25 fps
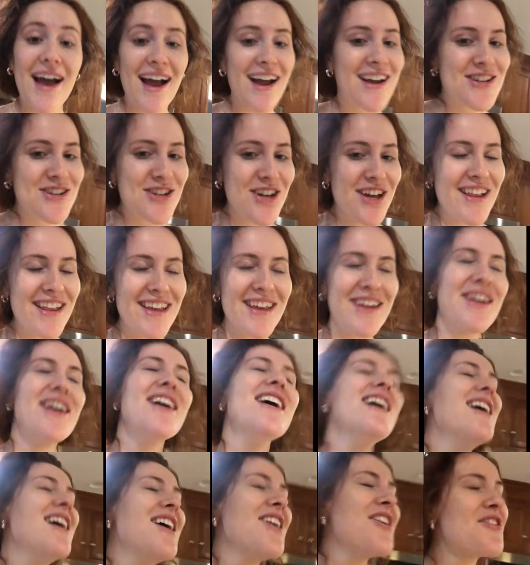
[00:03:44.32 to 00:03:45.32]
actually
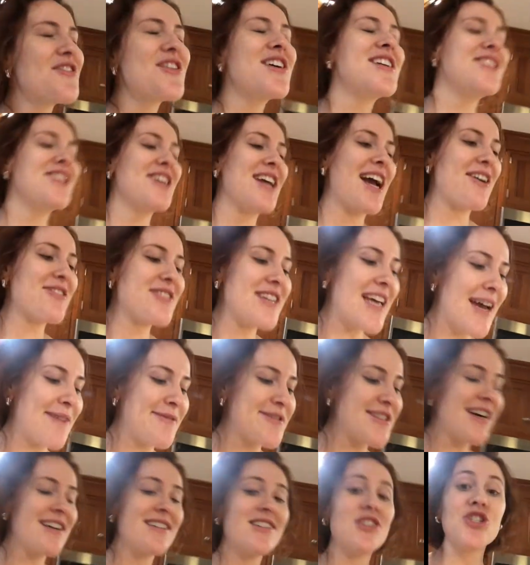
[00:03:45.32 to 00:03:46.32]
reaching out to
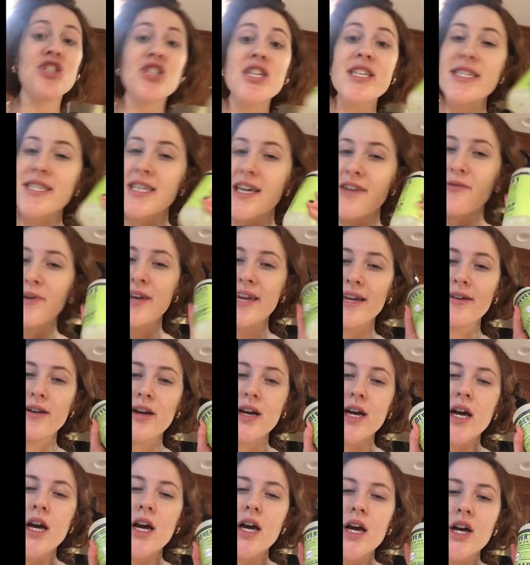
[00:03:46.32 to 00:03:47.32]
Amazon just to see if we can
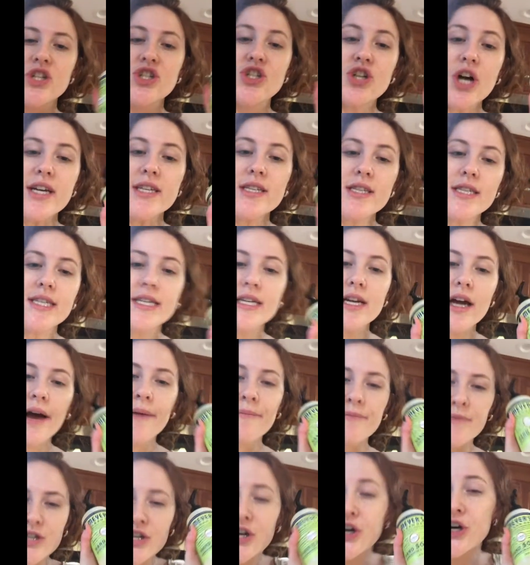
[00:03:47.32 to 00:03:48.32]
just
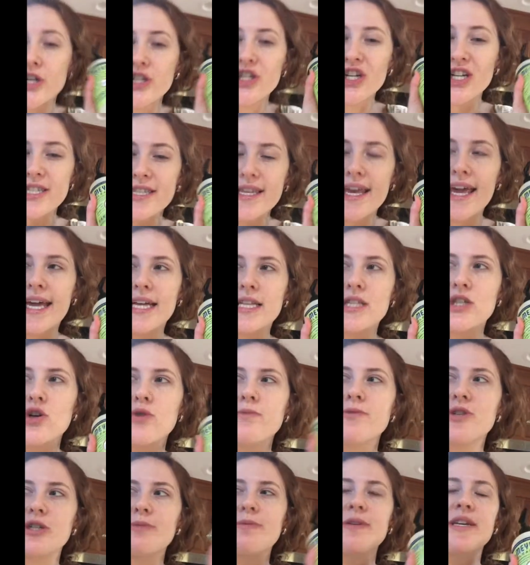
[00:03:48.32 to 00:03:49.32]
um, return just the hand soap
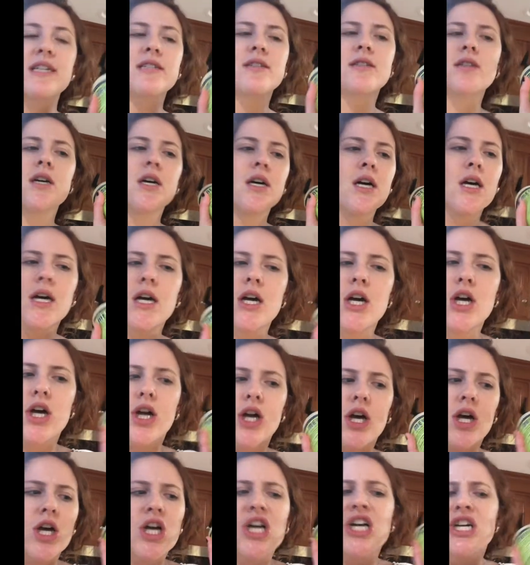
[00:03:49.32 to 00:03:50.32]
just because
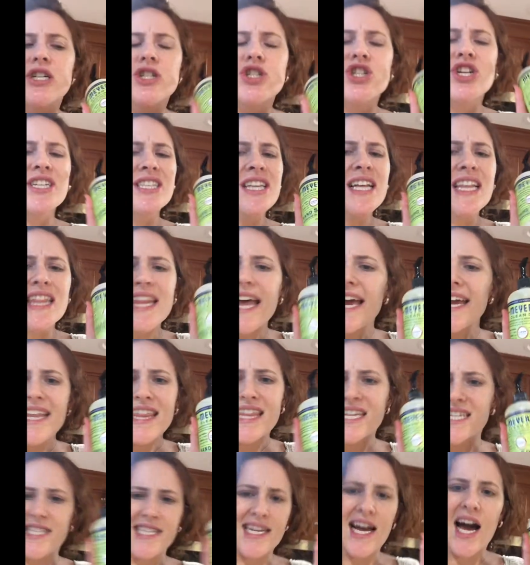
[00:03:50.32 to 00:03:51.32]
she doesn't like
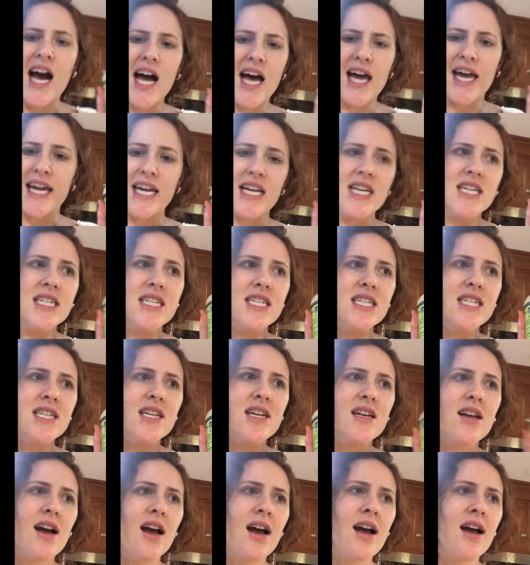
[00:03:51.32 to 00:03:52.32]
this kind.
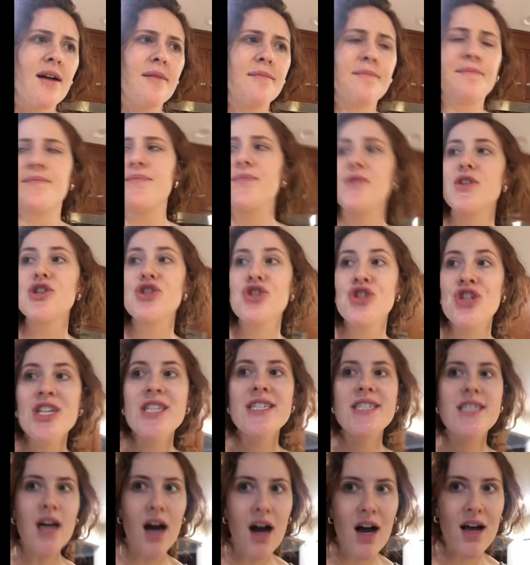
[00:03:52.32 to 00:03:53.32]
Um, she
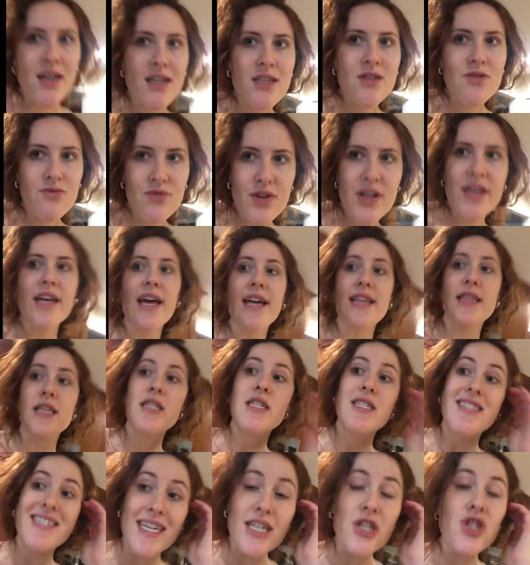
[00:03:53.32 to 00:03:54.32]
does really like the
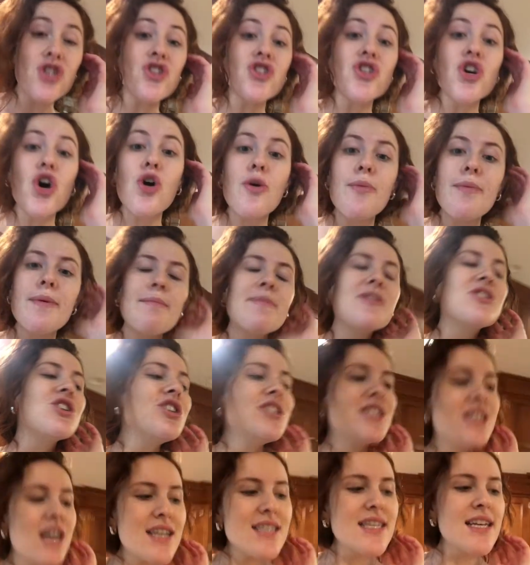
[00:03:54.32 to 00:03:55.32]
dish soap, but she
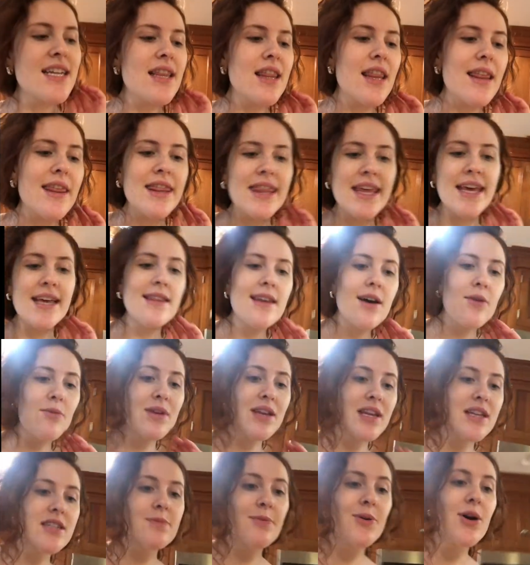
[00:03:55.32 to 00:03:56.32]
doesn't think that we
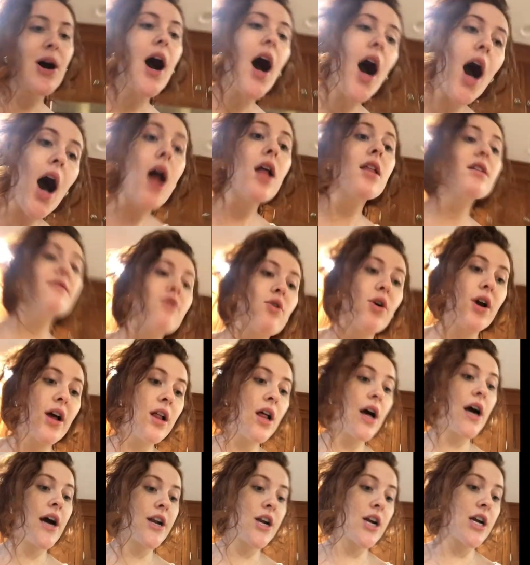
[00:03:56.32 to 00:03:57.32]
need to put olive oil
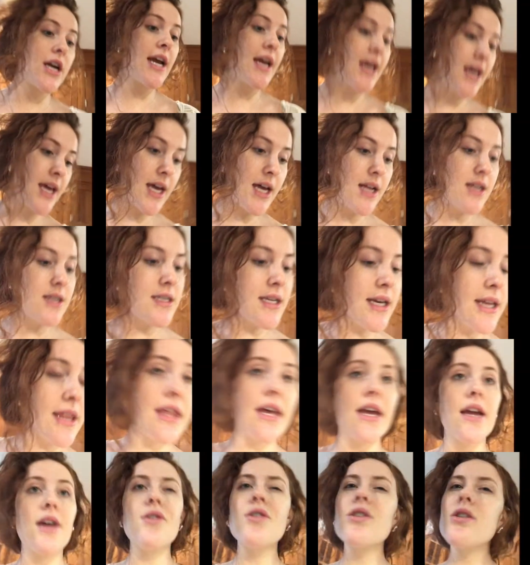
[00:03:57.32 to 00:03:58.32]
on our hands, I
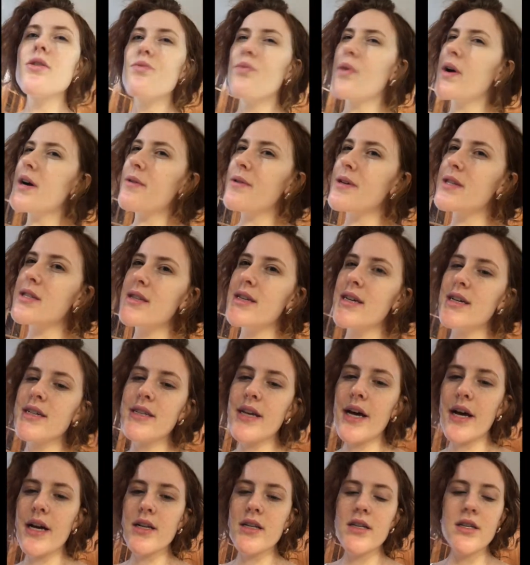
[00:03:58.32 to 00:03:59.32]
think. Or what was the
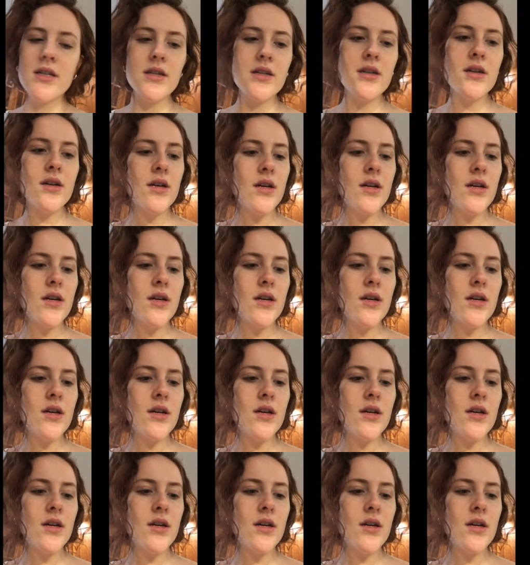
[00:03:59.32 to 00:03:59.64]
exact